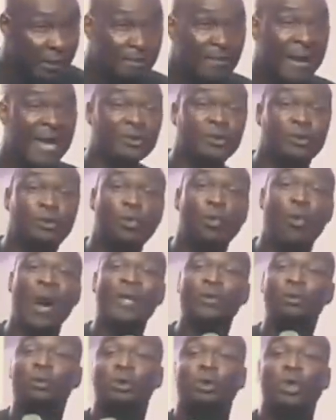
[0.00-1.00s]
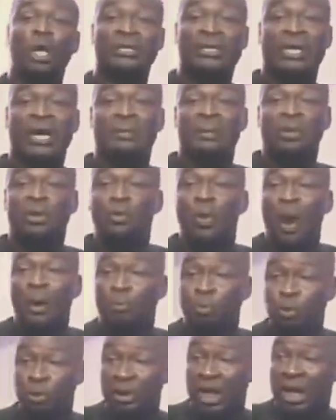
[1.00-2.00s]
They met you when you just came into
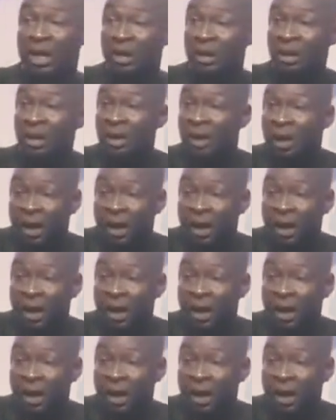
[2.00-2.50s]
Abuja,